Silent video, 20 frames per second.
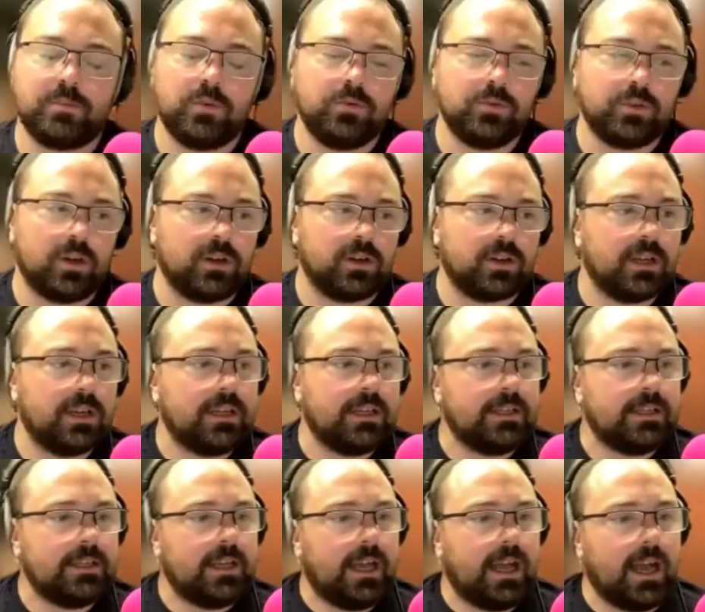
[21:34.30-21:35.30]
Bulldog.
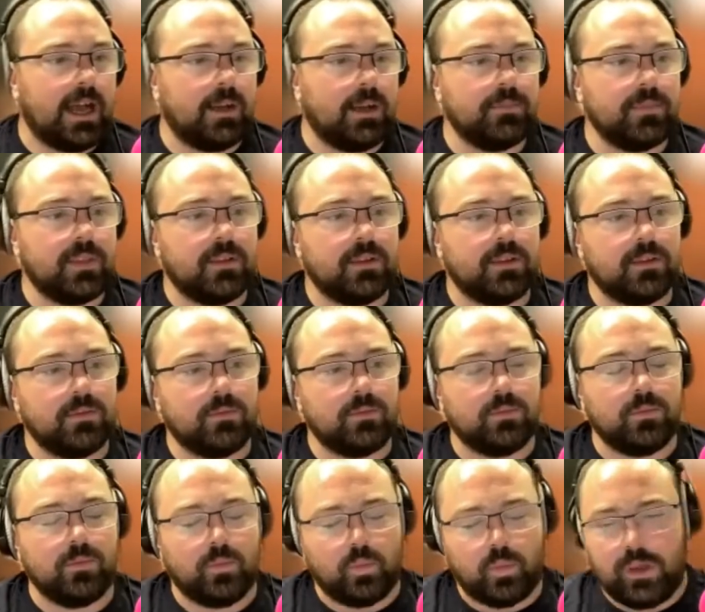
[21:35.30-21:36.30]

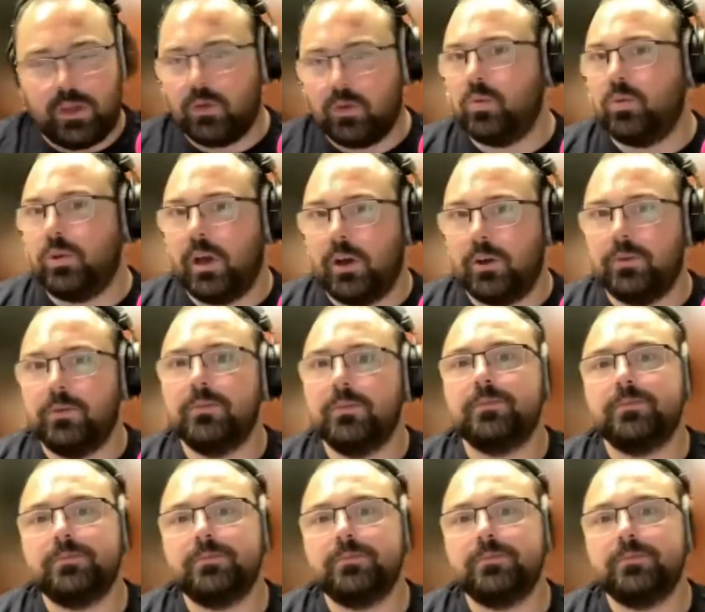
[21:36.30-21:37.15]
We all know,